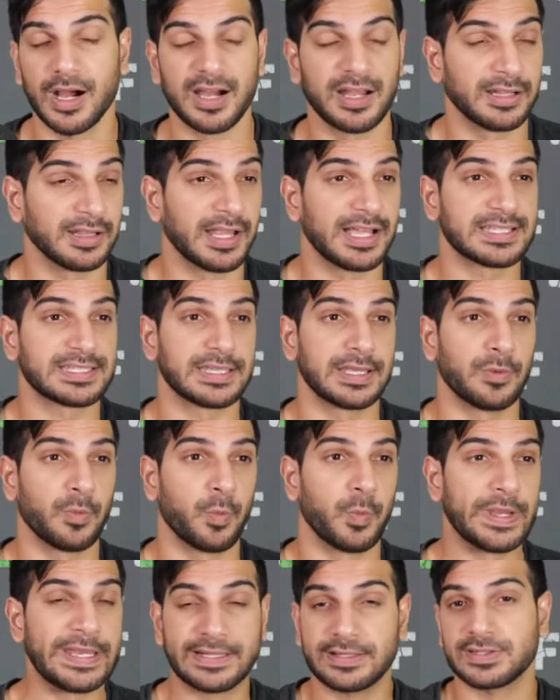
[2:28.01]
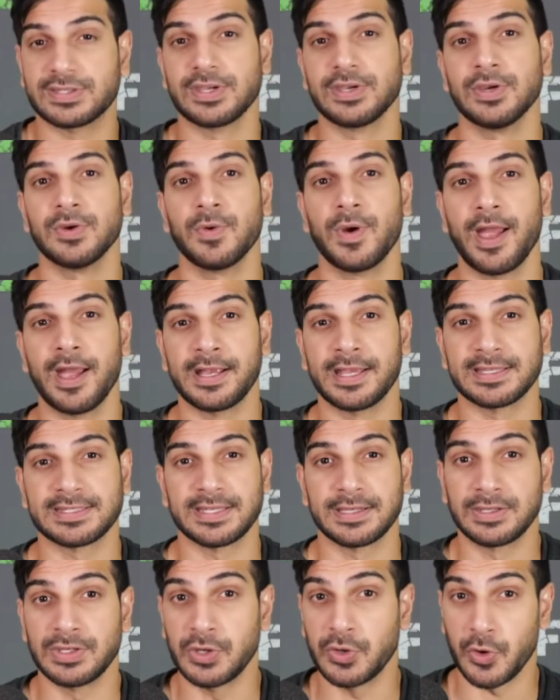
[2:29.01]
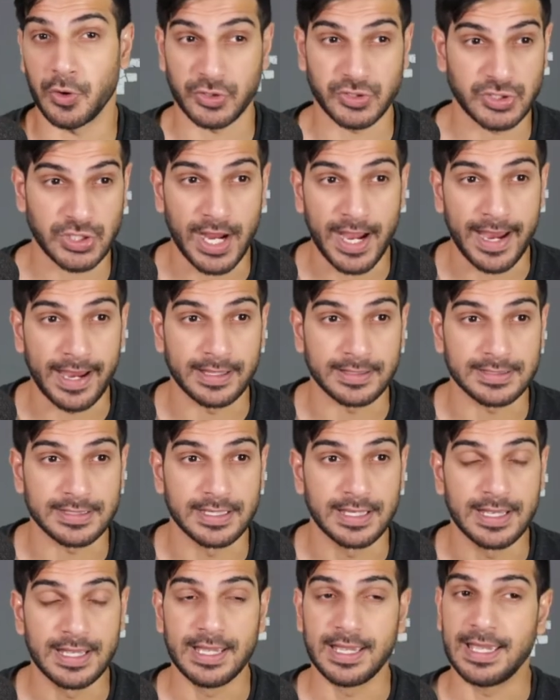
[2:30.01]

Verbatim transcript: unless in week two against the New York Giants,